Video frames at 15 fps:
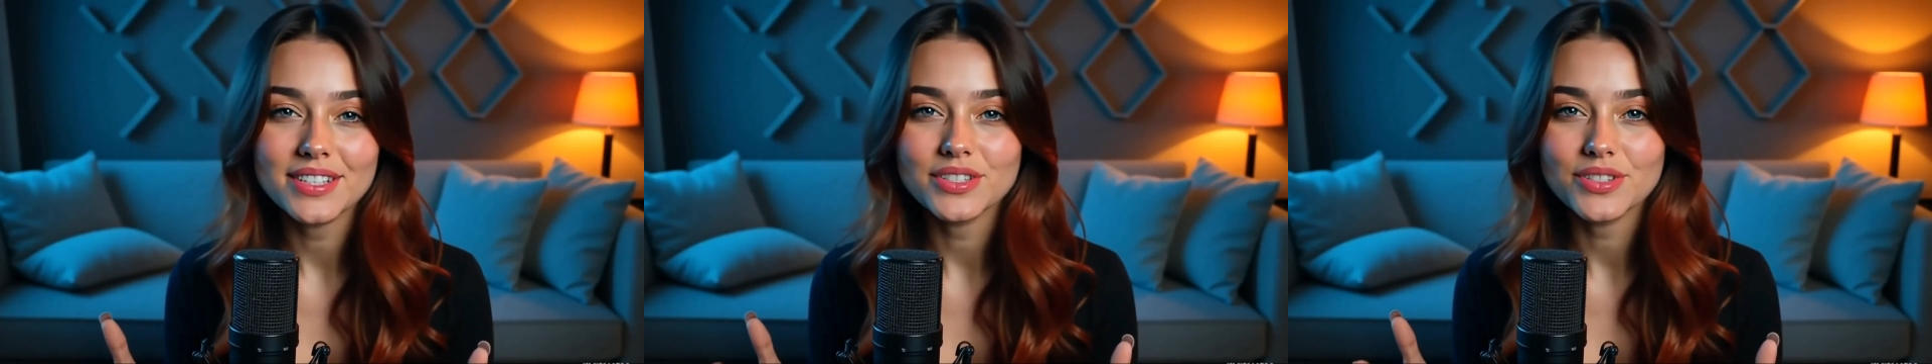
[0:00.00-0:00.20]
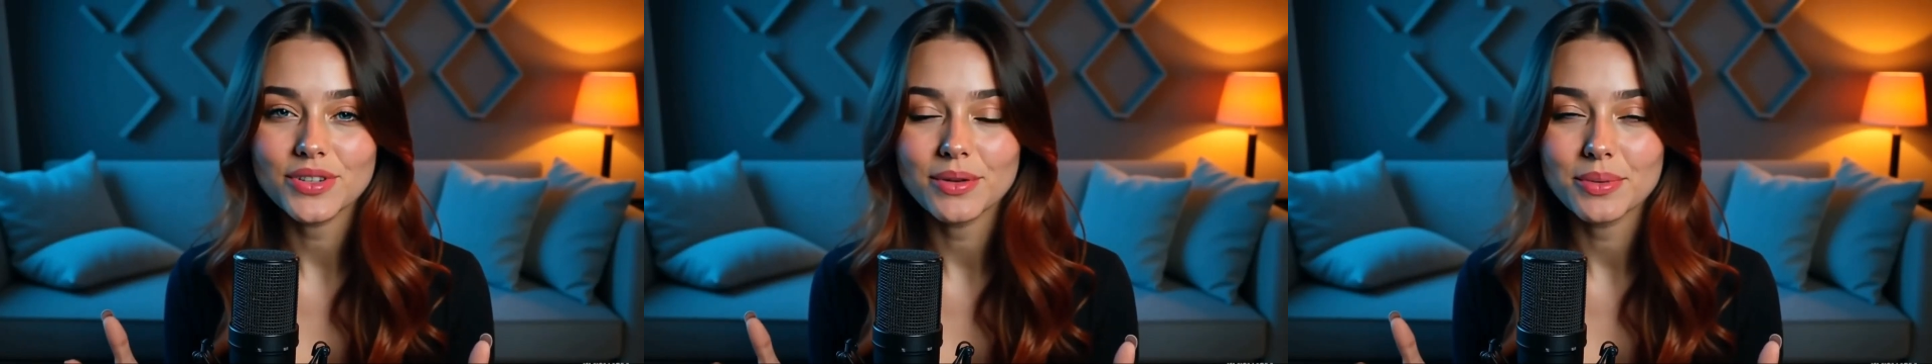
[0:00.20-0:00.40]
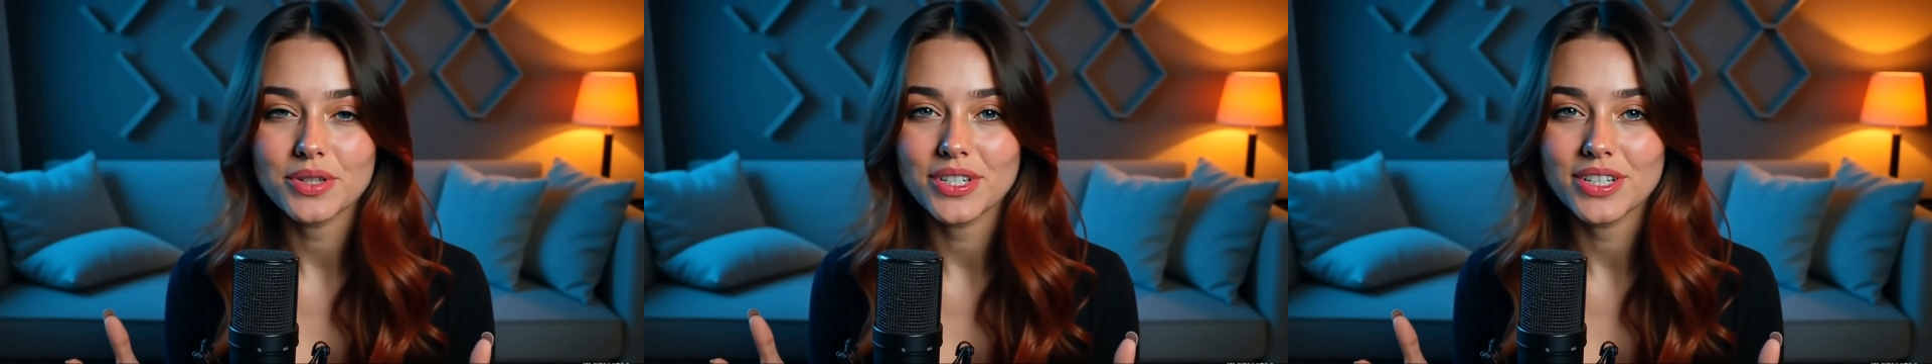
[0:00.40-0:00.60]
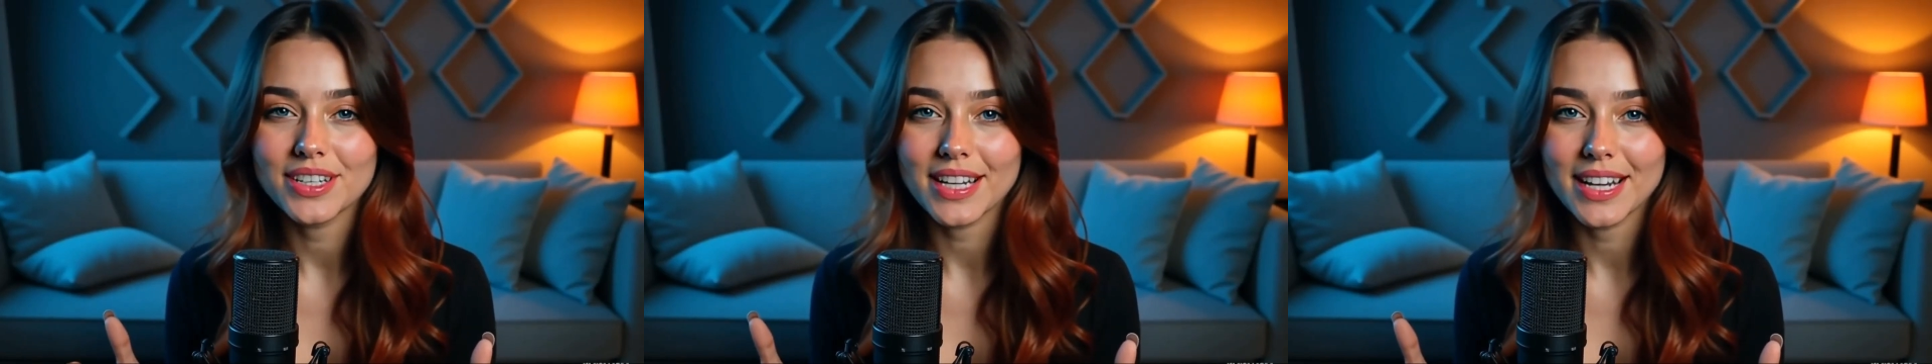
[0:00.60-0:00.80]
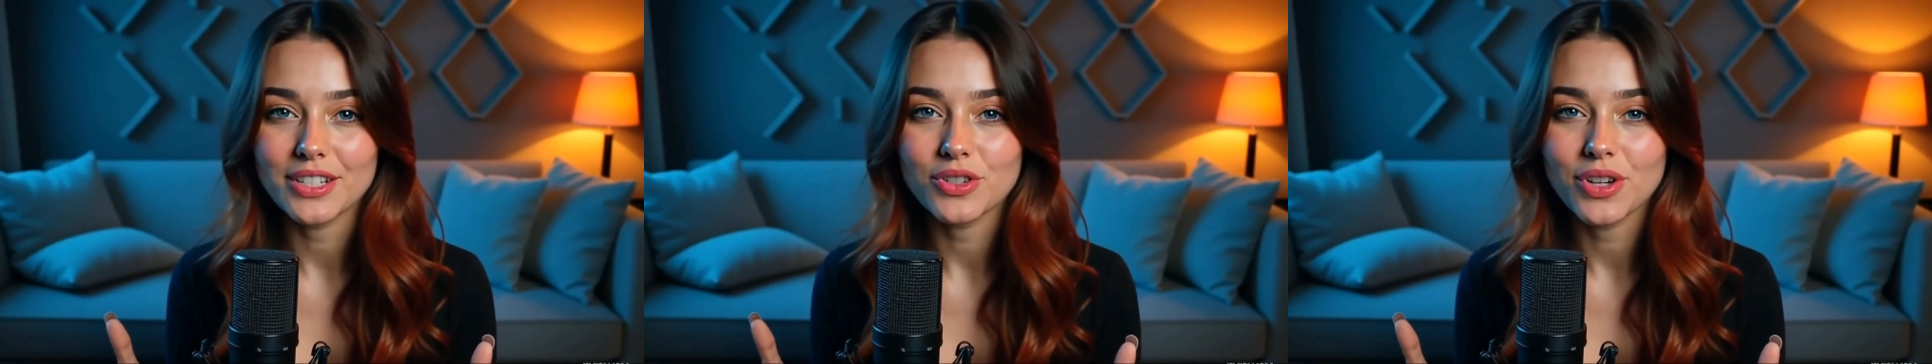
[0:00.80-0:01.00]

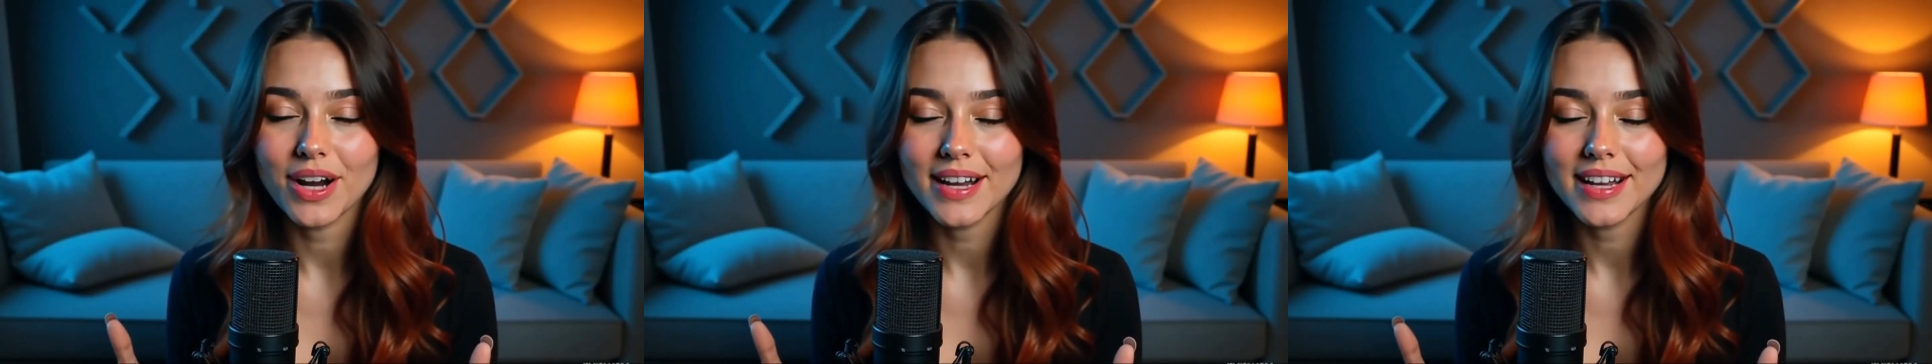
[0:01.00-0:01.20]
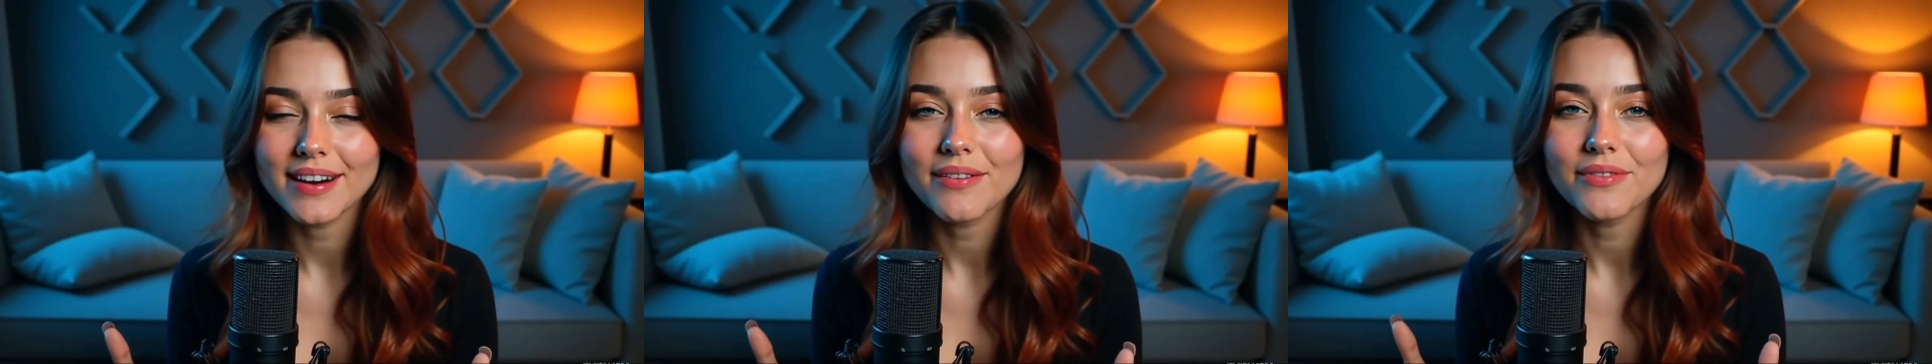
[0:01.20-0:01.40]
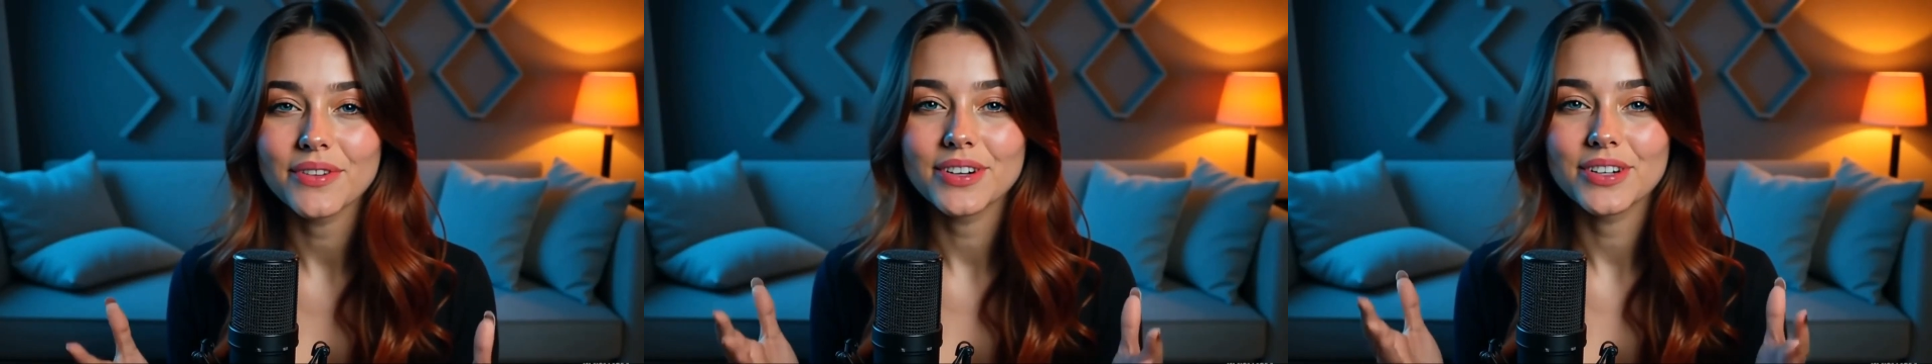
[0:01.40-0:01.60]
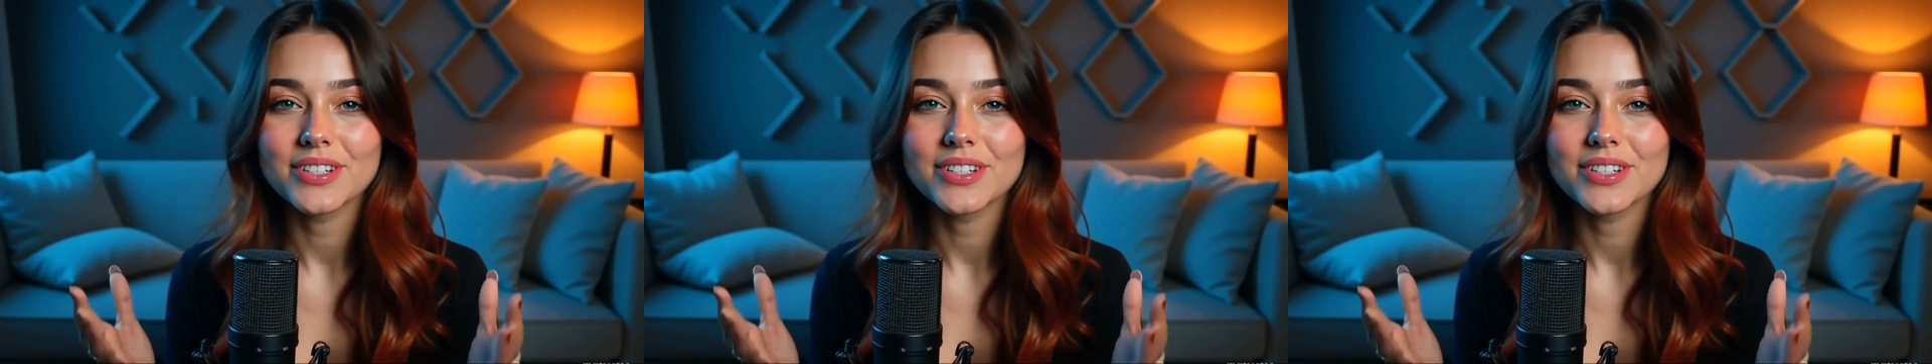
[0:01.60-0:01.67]
description and try it out for